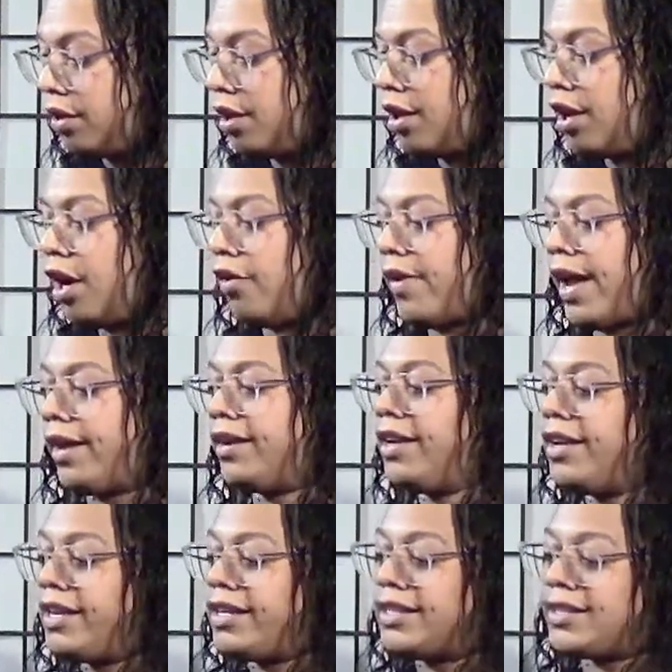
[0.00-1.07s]
All right.
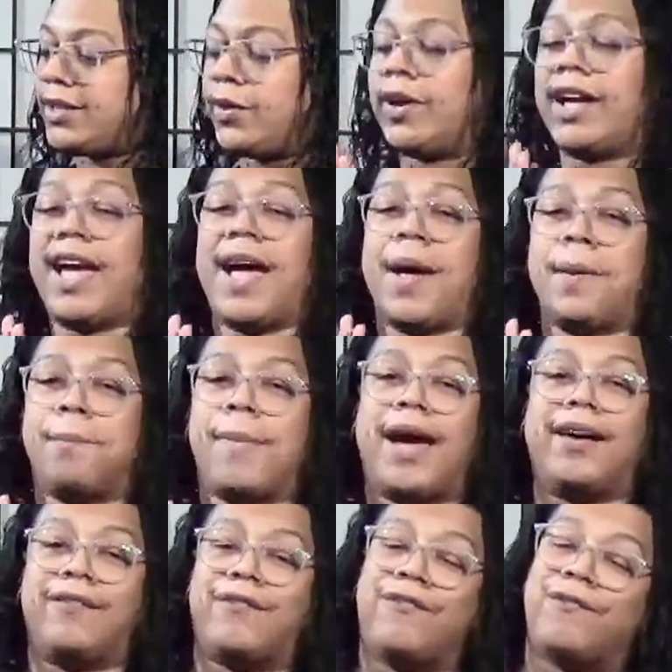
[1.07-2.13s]
So
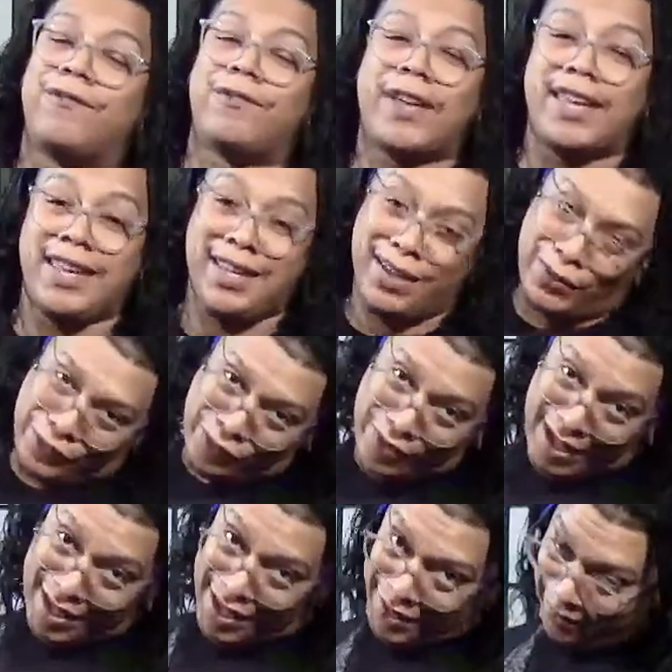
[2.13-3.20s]
my
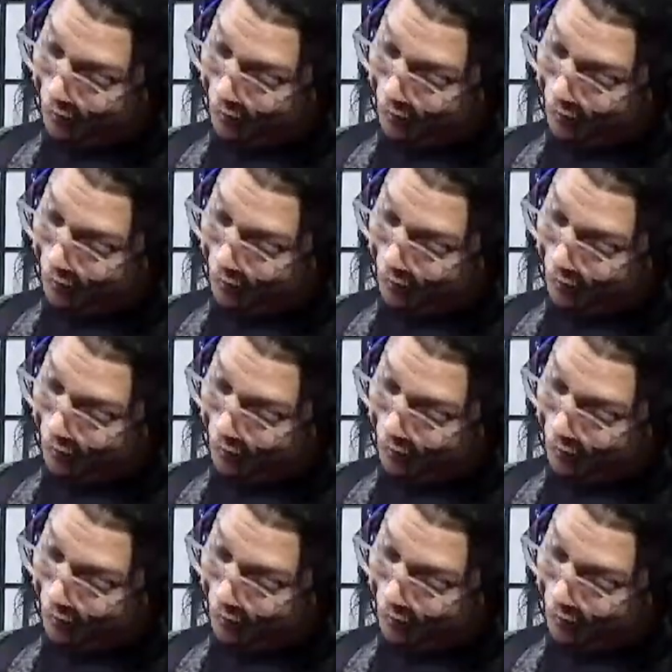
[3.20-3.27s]
favorite